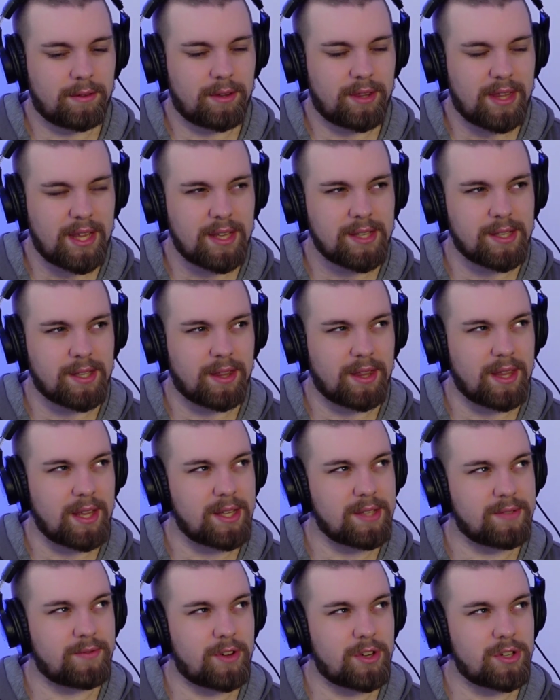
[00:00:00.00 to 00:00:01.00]
Thinks
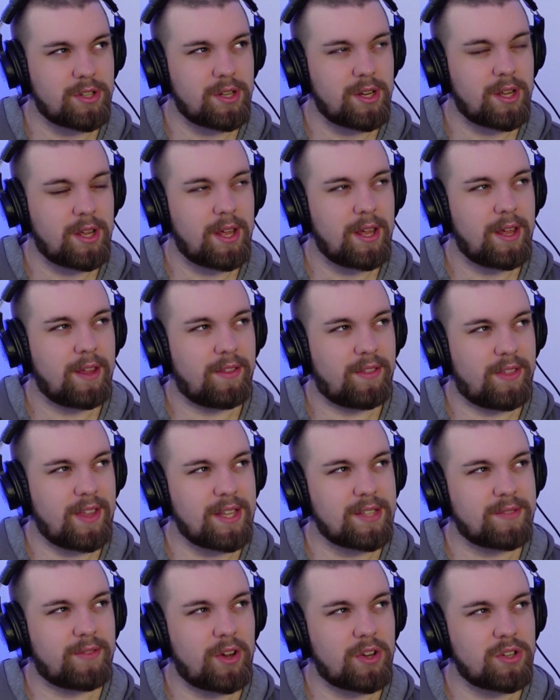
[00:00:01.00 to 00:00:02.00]
things version?
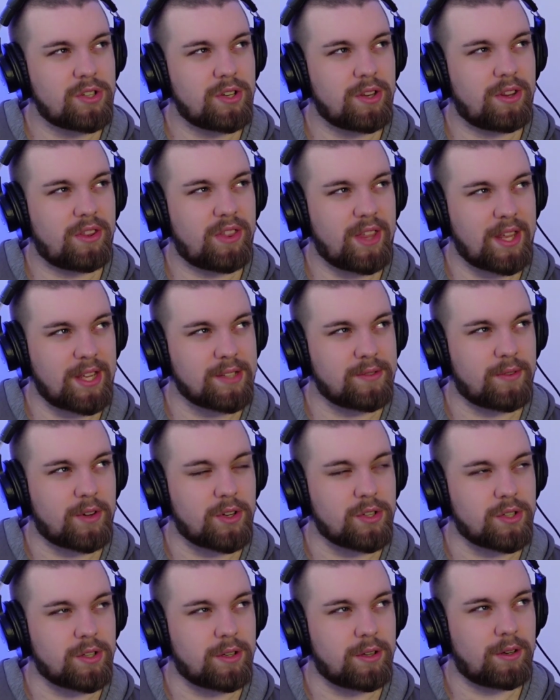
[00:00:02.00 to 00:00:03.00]
Thinks version, things
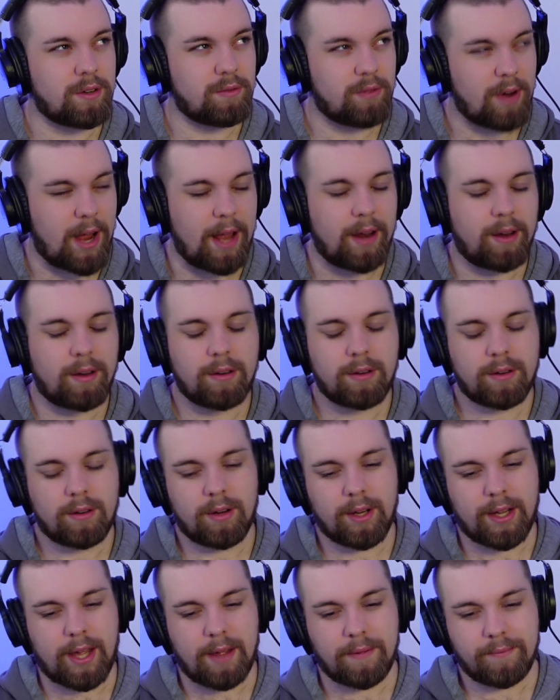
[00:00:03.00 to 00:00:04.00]
version. Right.
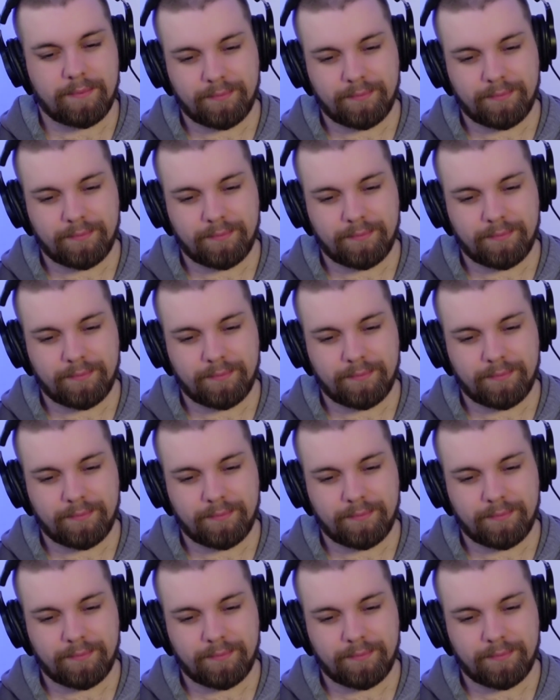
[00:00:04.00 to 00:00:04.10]
Okay.